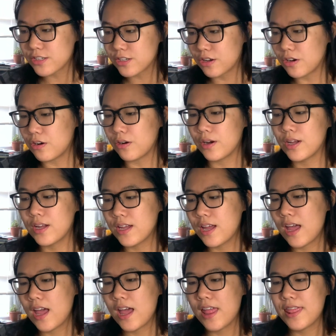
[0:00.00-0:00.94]
So
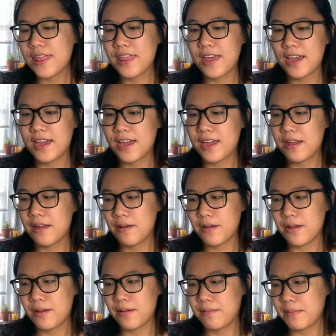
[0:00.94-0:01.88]
a
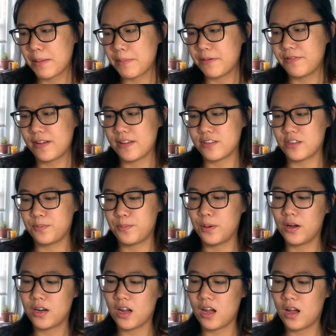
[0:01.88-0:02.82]
professor
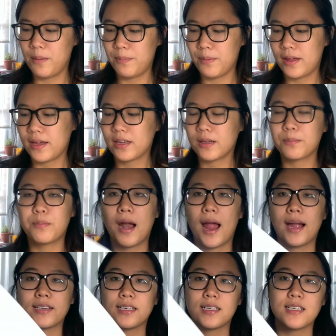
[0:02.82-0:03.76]
put up like
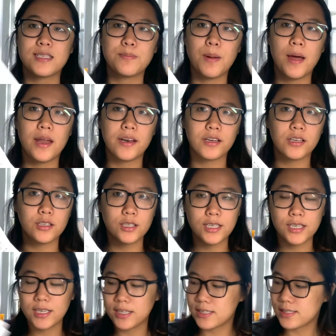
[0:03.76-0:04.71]
practice
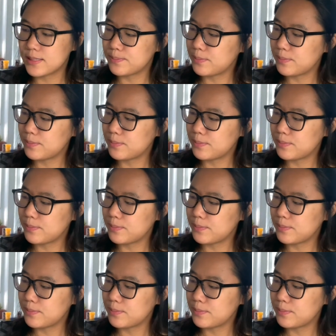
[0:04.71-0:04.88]
pedigrees,